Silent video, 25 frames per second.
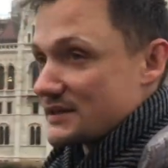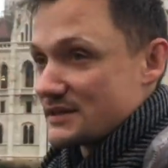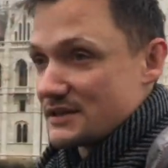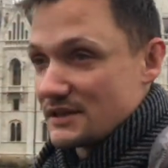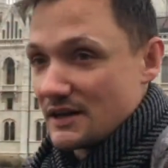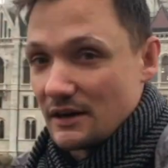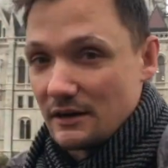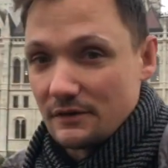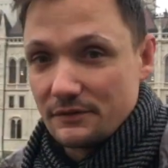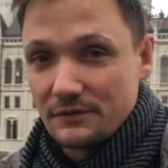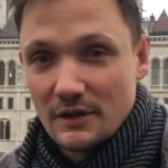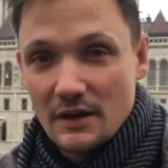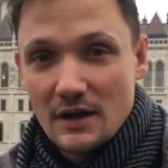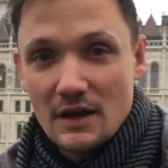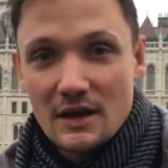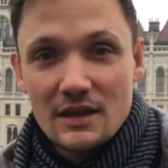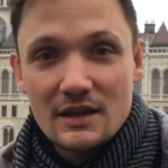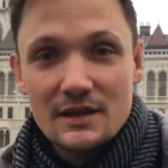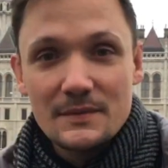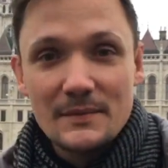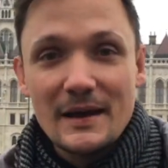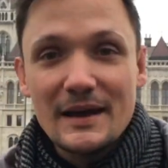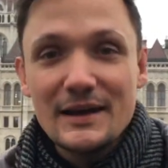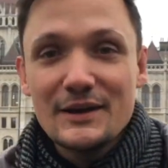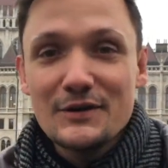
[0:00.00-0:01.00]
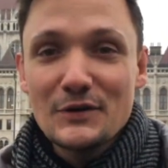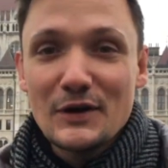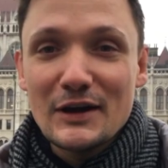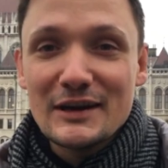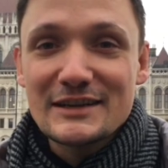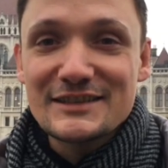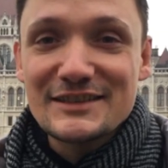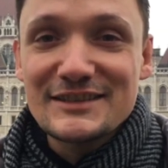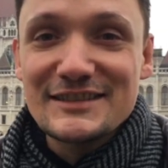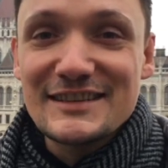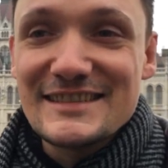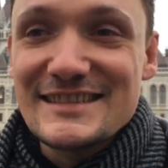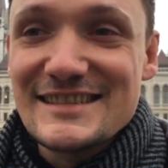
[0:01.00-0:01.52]
itself. The man who
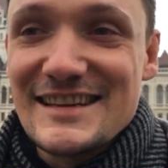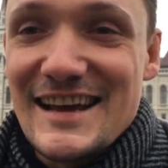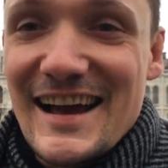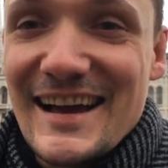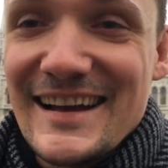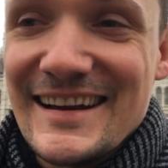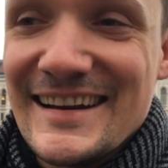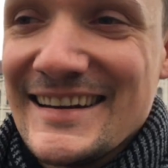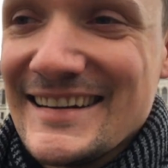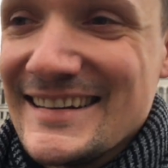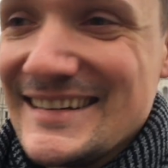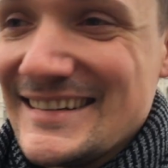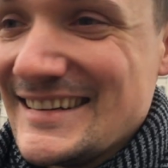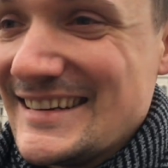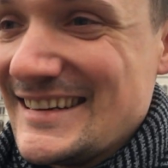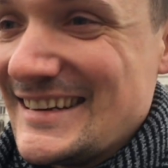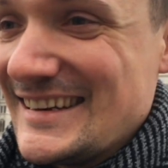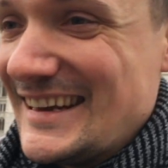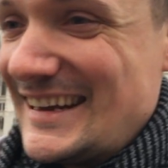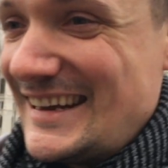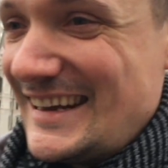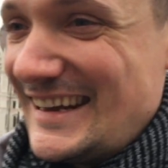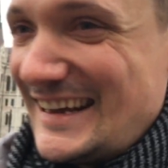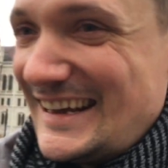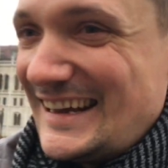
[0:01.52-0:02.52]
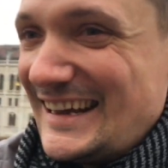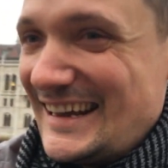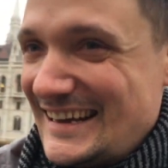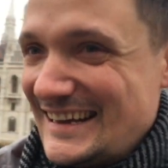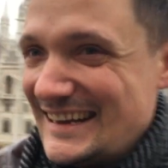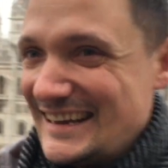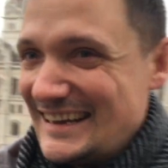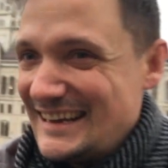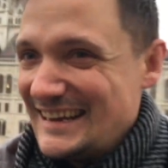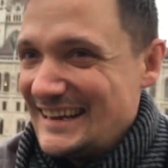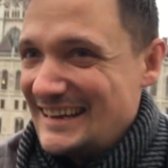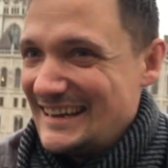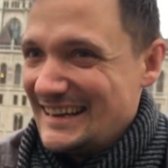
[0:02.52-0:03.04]
actually designed
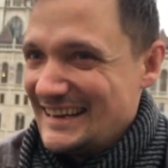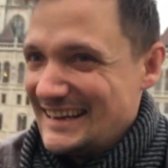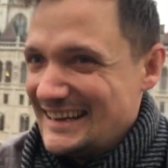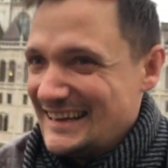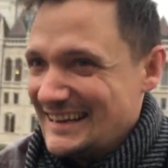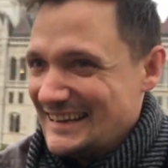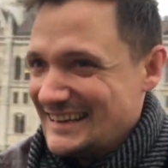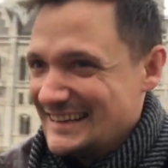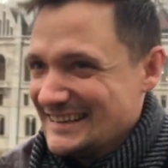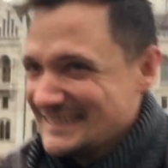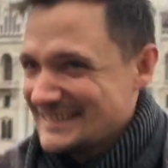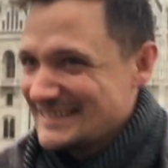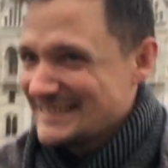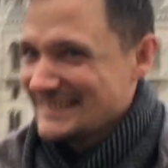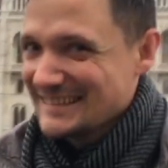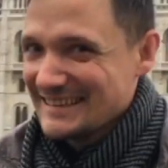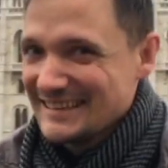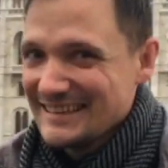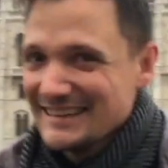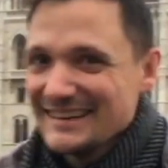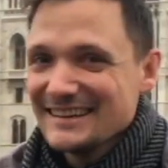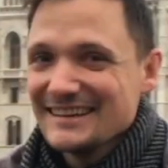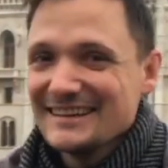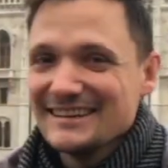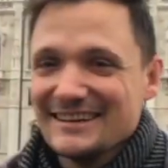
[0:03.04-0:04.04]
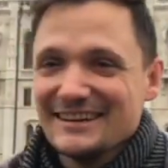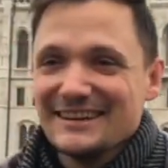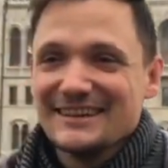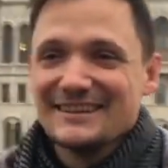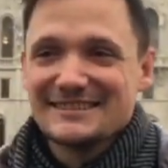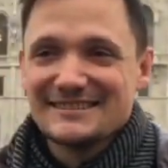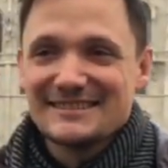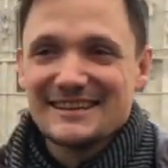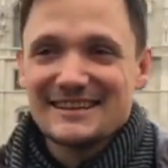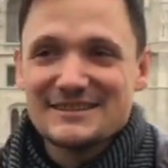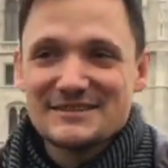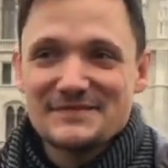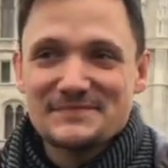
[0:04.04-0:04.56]
it, you're
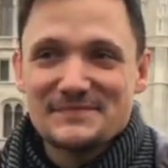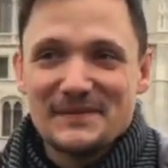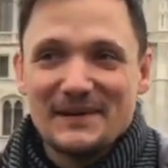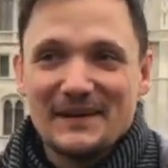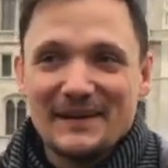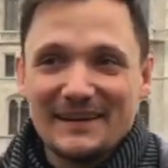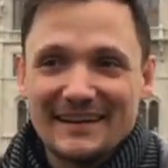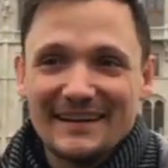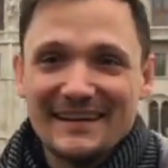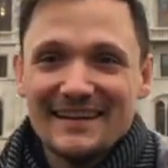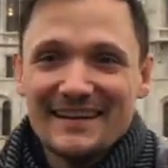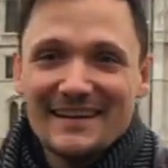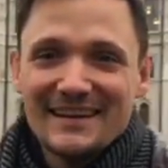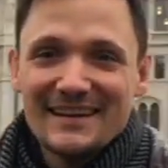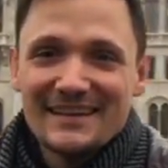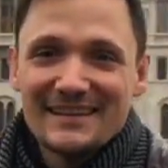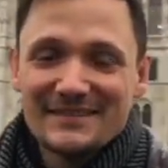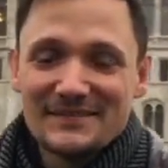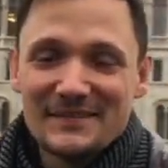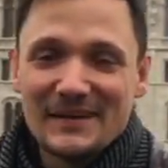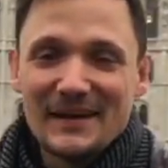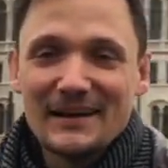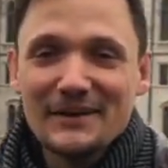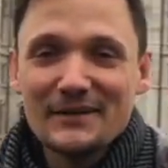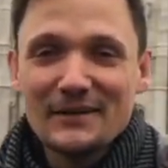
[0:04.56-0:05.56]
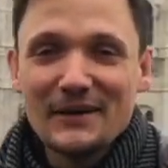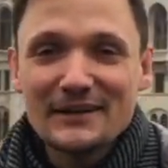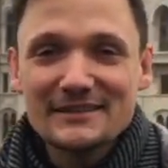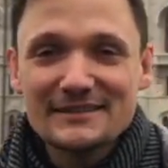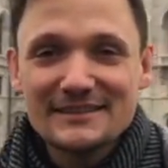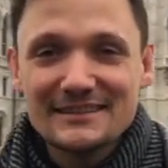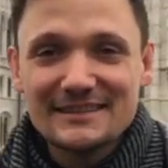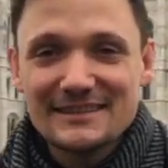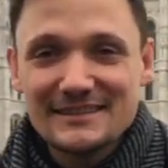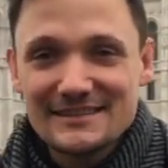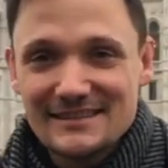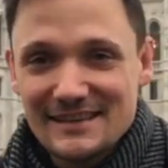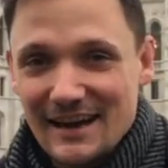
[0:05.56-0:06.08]
such a punk. The man who
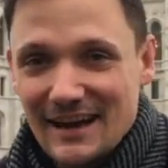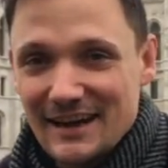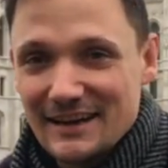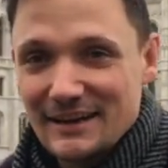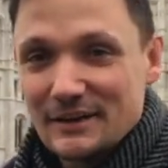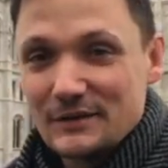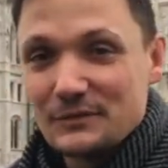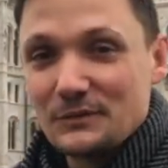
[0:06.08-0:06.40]
actually designed